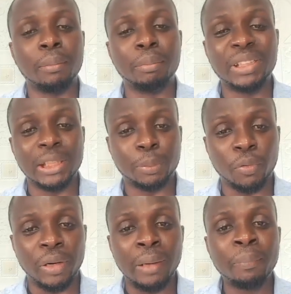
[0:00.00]
Business
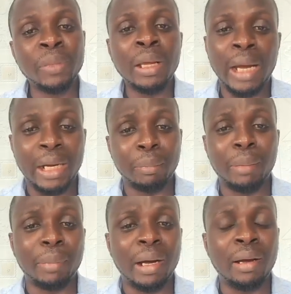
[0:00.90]
Profile. I
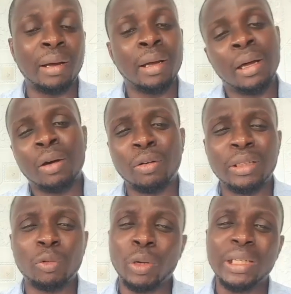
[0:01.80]
remember
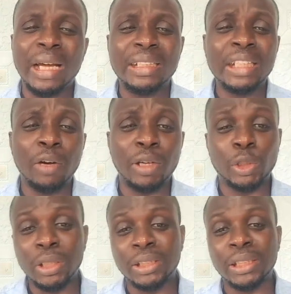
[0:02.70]
when the idea of
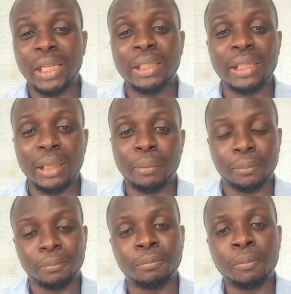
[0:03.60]
actually
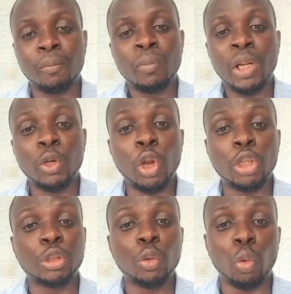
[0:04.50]
selling
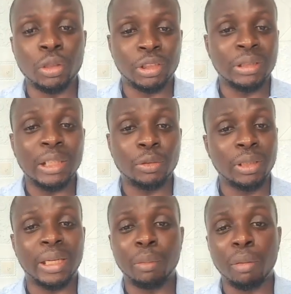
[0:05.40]
luxury watches
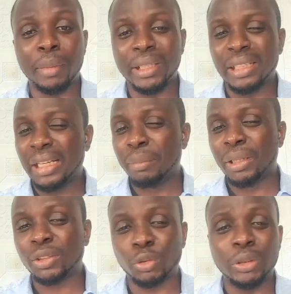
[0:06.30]
actually came on mind
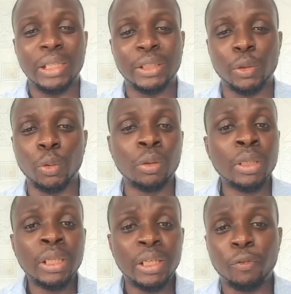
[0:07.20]
about 2 years ago,
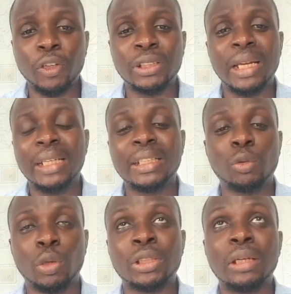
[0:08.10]
the first thing I did
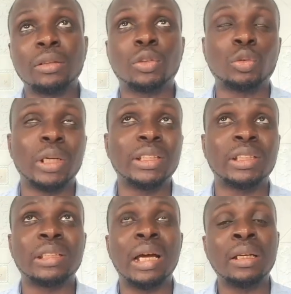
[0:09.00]
was to
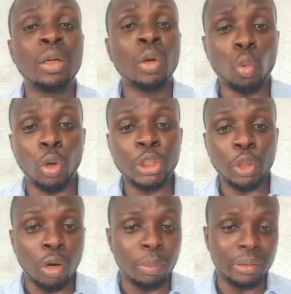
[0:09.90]
register Watch
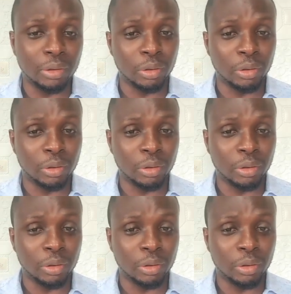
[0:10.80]
Up.